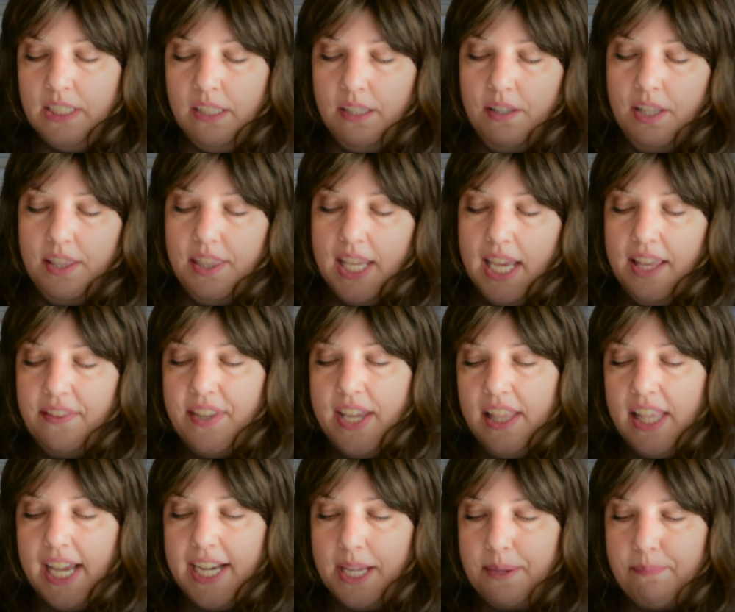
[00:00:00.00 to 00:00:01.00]
and they
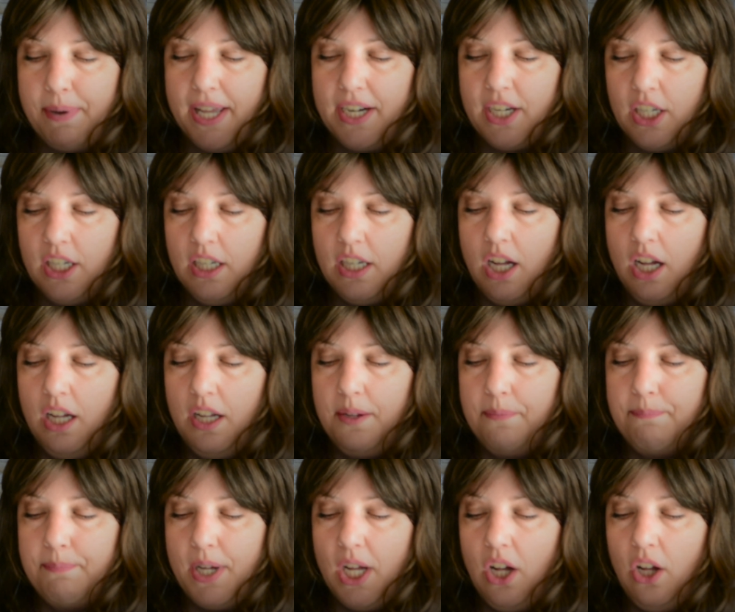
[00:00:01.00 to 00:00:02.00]
like it better.
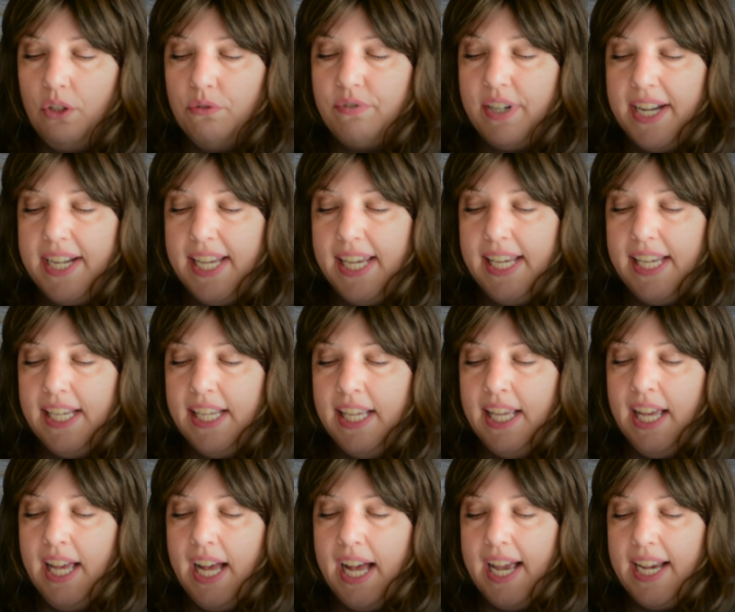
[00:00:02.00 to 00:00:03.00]
Already
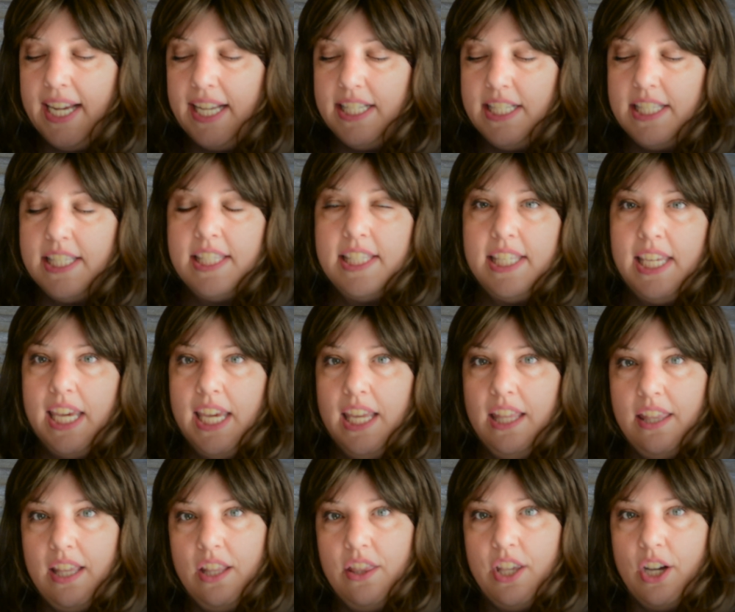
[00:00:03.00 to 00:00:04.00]
I can see
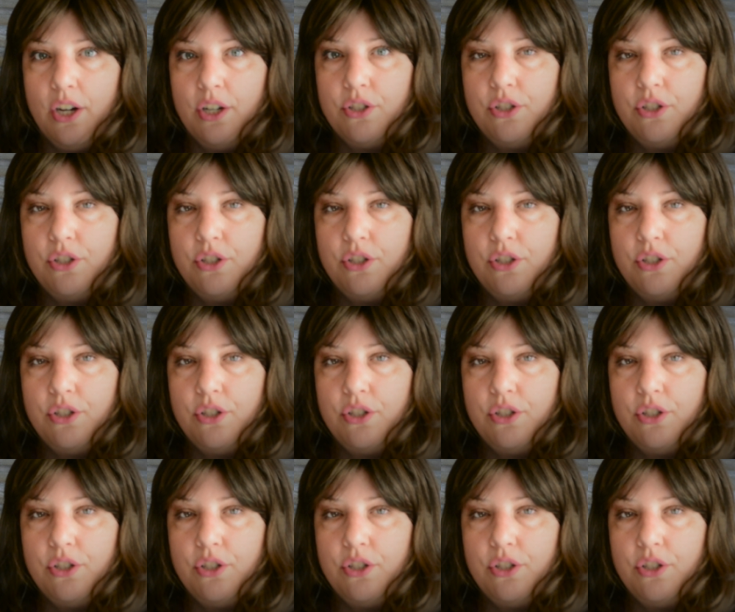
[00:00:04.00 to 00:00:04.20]
that there are